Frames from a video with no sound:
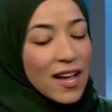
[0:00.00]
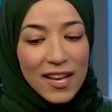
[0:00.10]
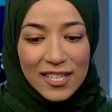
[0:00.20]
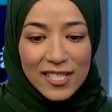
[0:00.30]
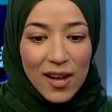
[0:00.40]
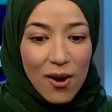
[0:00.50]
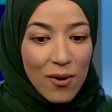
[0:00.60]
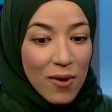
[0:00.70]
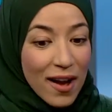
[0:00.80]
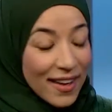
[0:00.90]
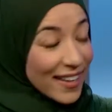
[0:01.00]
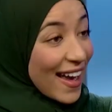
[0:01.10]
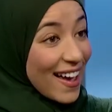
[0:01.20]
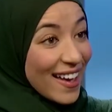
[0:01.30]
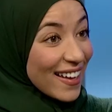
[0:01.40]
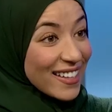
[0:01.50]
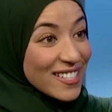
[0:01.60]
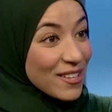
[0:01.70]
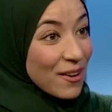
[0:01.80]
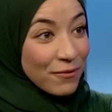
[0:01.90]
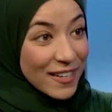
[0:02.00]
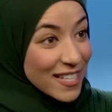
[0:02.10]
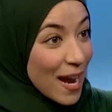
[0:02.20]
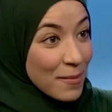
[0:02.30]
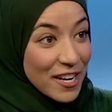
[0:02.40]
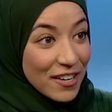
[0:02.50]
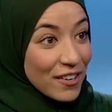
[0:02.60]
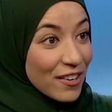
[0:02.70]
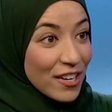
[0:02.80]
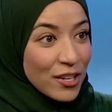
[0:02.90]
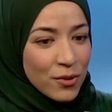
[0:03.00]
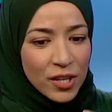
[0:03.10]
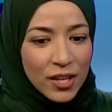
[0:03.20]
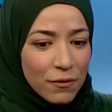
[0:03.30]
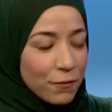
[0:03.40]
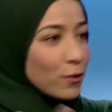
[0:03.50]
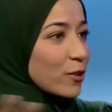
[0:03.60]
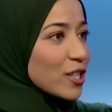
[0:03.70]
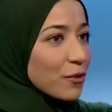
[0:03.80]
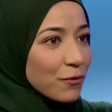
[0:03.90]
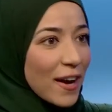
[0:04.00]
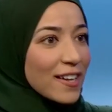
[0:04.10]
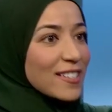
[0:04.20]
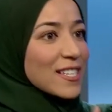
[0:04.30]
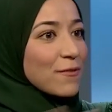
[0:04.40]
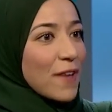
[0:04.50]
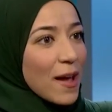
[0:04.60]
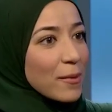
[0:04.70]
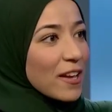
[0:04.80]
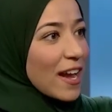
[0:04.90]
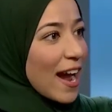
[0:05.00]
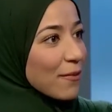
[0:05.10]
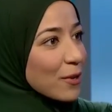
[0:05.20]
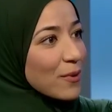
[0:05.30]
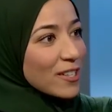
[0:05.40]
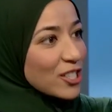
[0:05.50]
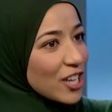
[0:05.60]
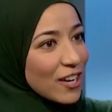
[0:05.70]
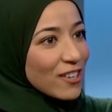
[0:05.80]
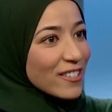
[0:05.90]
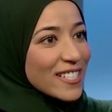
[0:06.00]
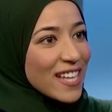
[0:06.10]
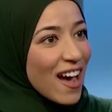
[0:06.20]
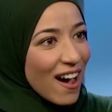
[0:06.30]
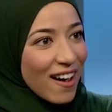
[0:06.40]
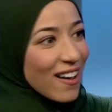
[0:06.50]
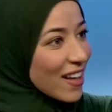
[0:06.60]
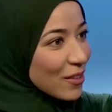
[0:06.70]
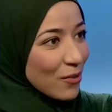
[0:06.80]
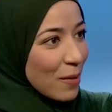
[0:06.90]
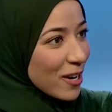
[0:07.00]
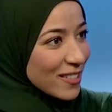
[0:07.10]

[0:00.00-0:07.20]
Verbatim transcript: Mm. So yeah, it's a, a fun time of year. You, you, give food to your friends and family. Everyone shares uh, in the Ramadan